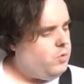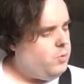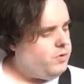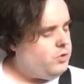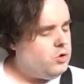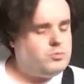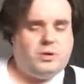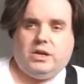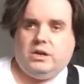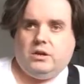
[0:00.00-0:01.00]
What those
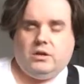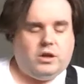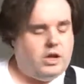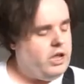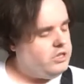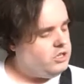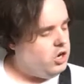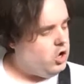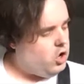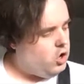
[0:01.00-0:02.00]
mean is an
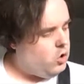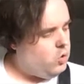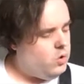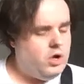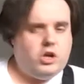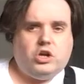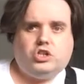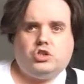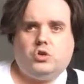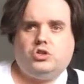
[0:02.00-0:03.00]
O
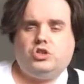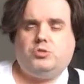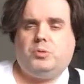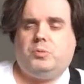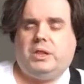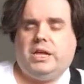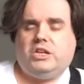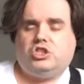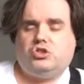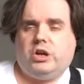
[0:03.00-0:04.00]
shows you should be
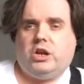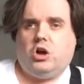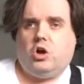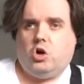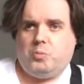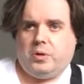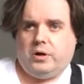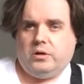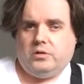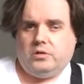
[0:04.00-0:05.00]
playing a string
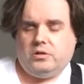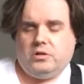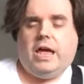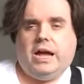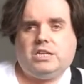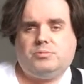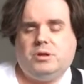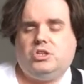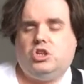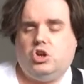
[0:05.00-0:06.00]
open. X
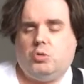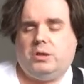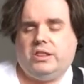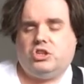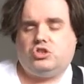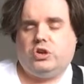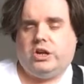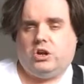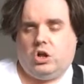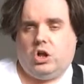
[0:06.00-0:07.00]
means you don't play the
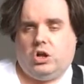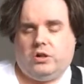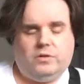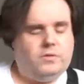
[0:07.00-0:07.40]
string at all.